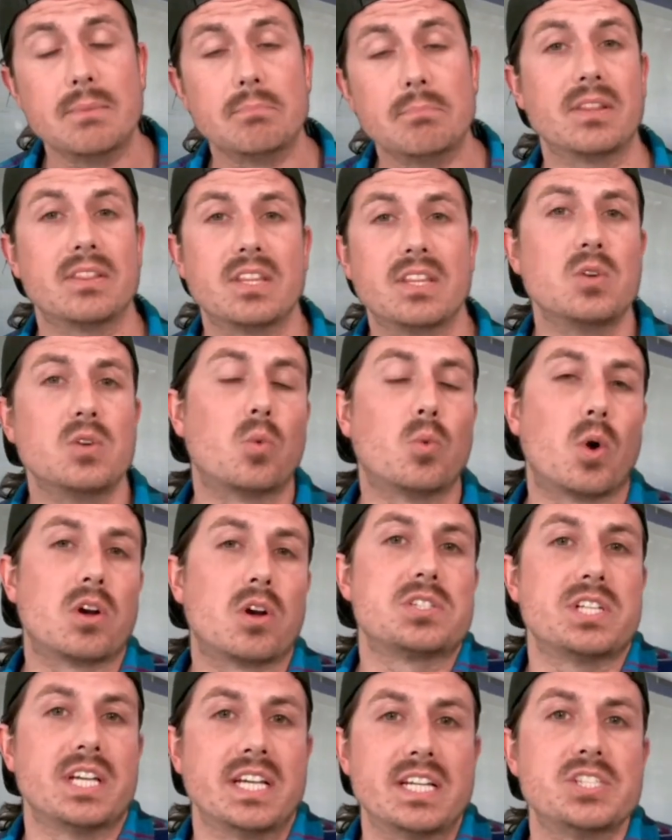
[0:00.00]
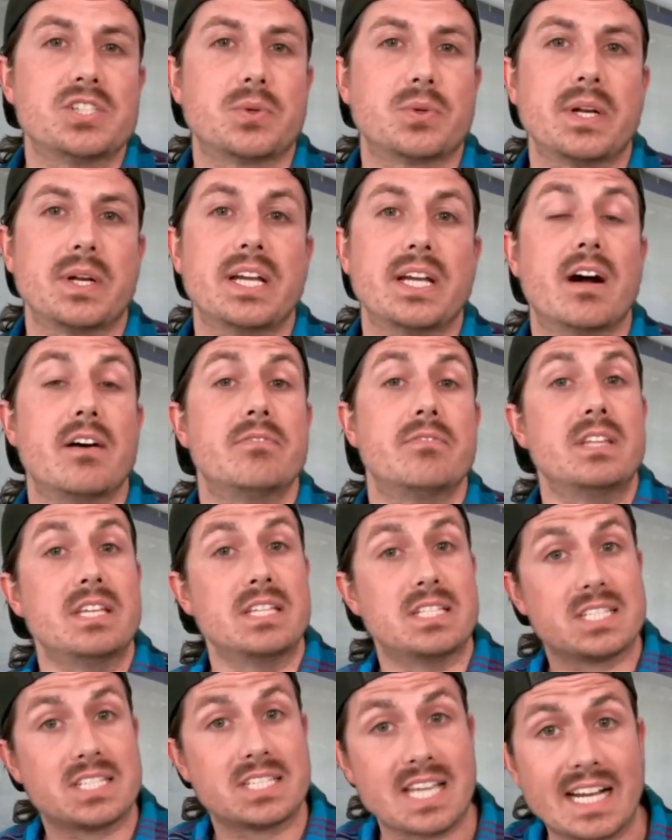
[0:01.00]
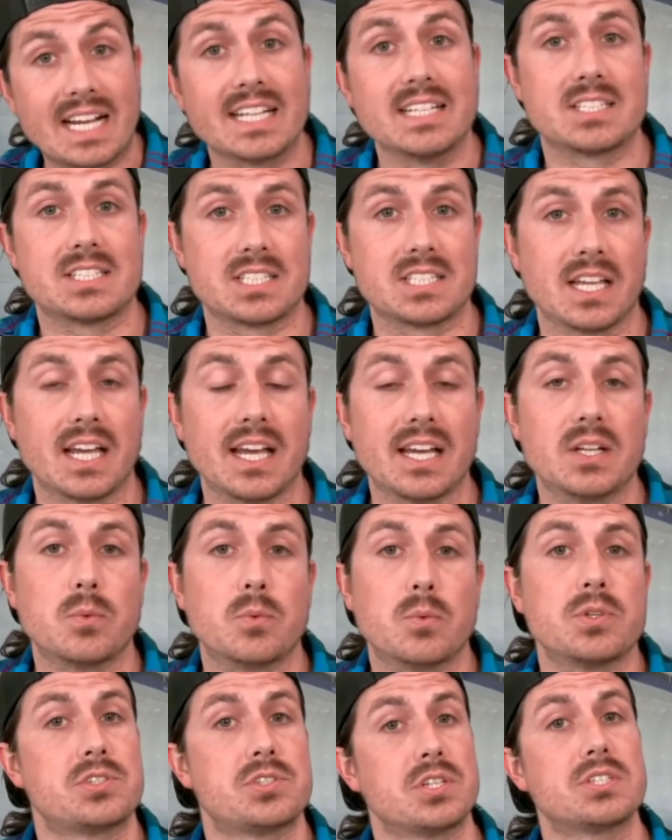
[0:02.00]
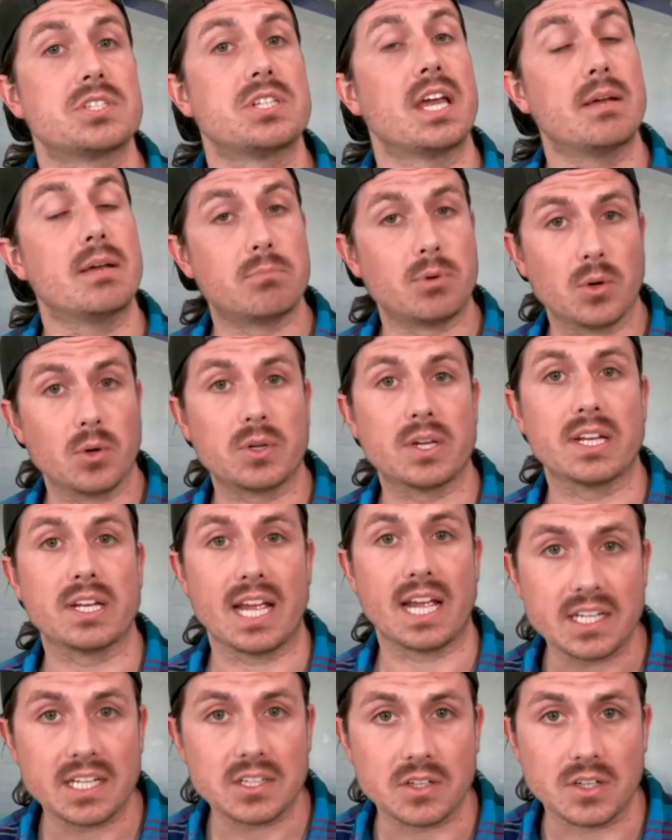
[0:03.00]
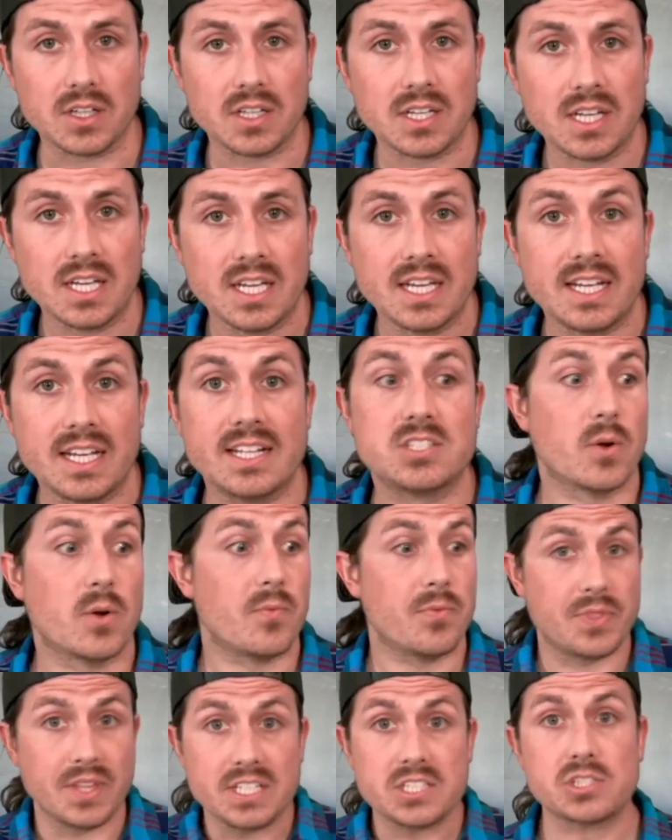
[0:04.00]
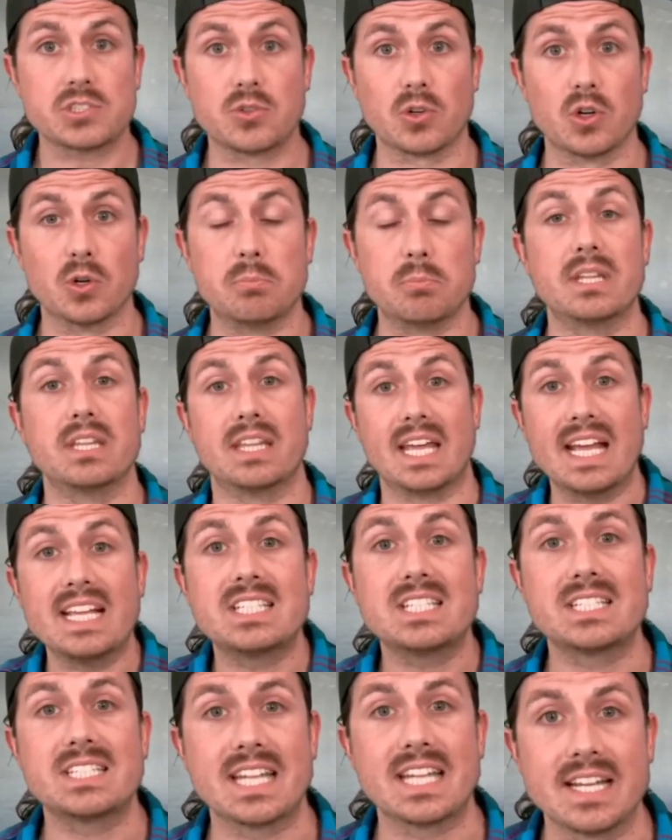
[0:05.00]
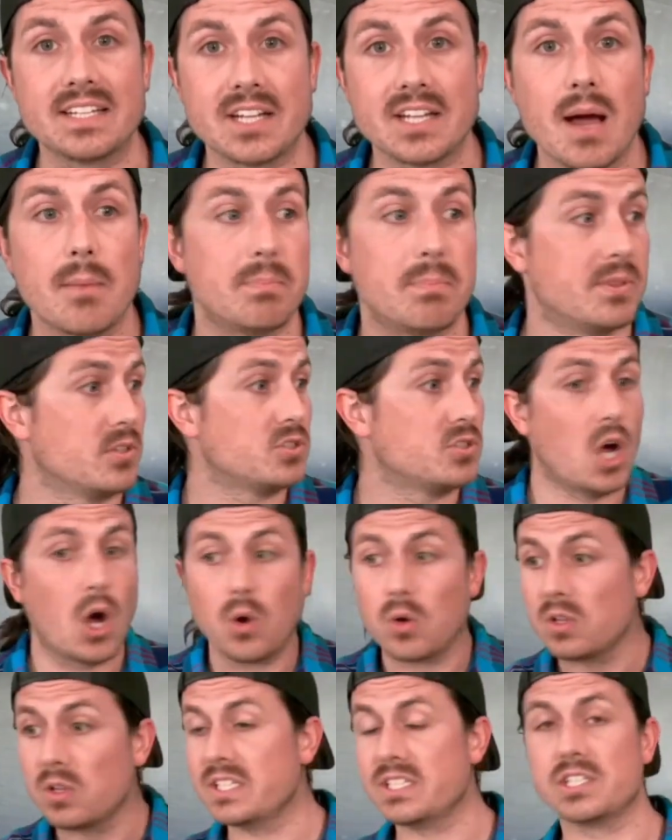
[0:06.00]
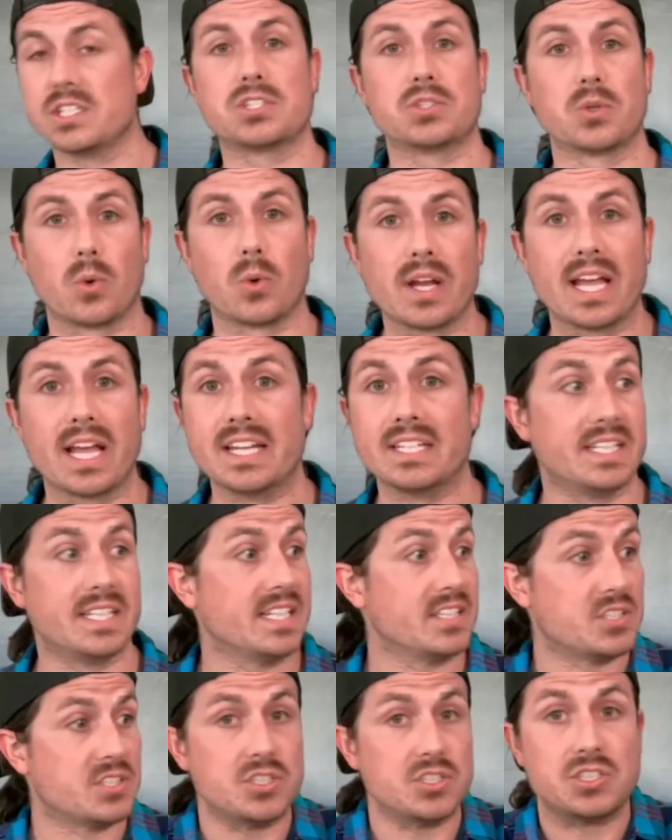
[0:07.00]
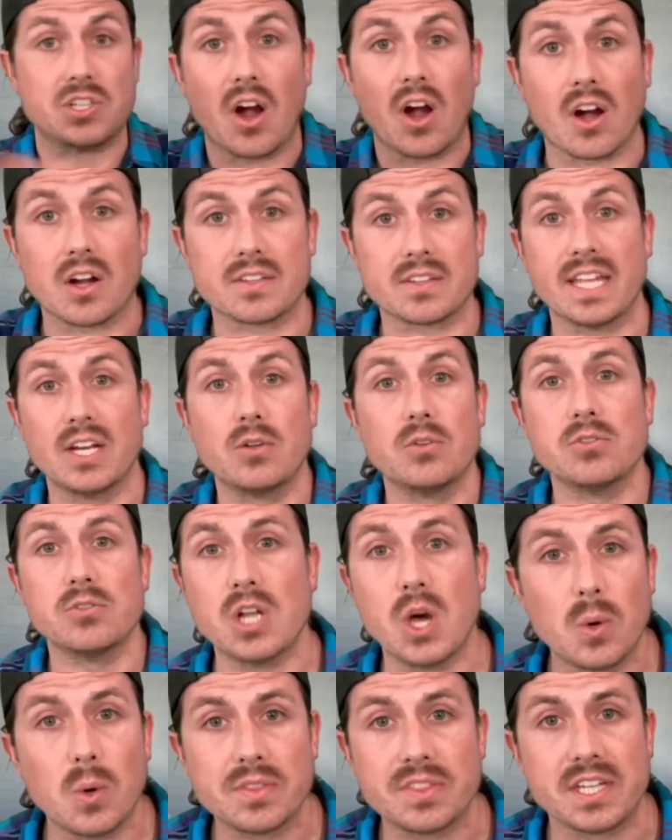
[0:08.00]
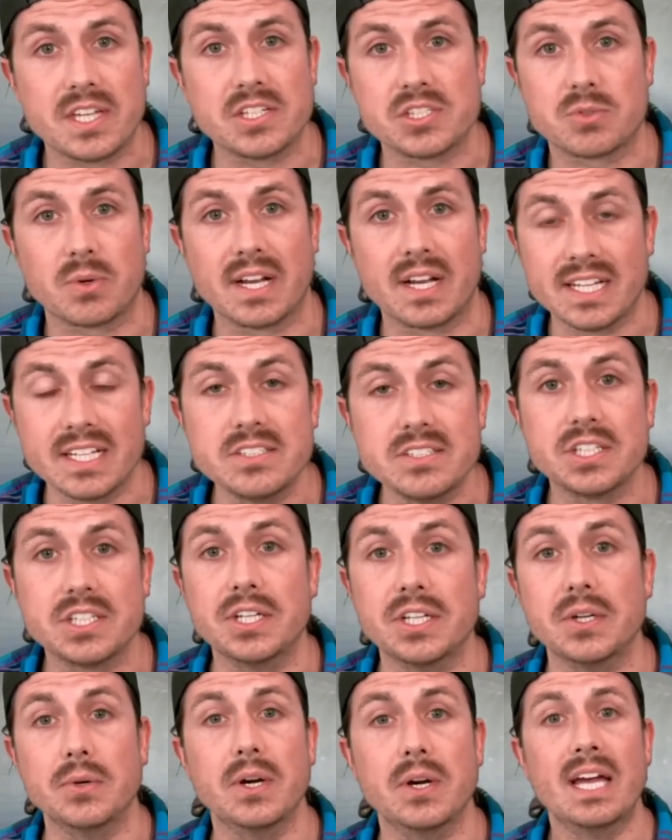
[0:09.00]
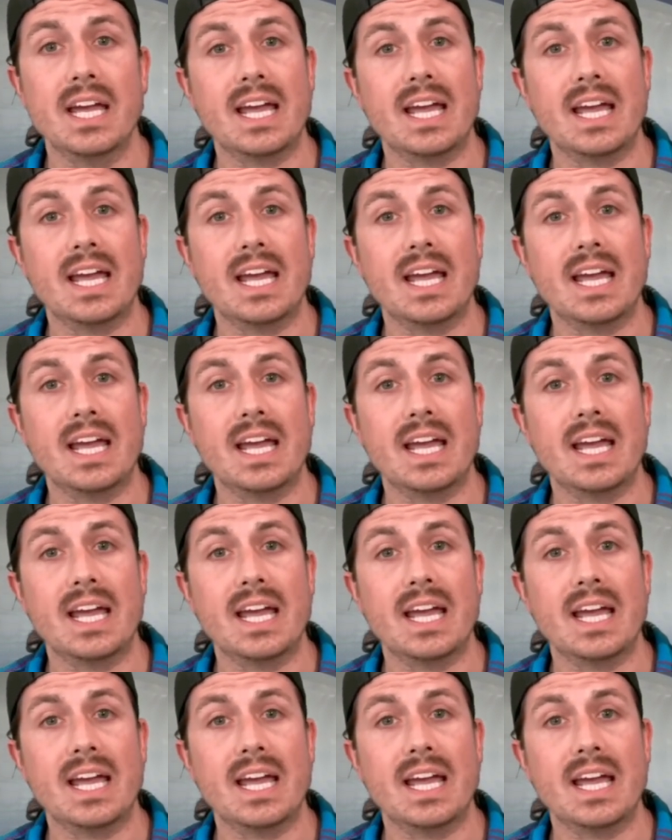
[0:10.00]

But the worst injury of the second sled was just a broken ankle. And so this group, they stand up and they're totally disoriented. It's dark. They don't know what they just ran into.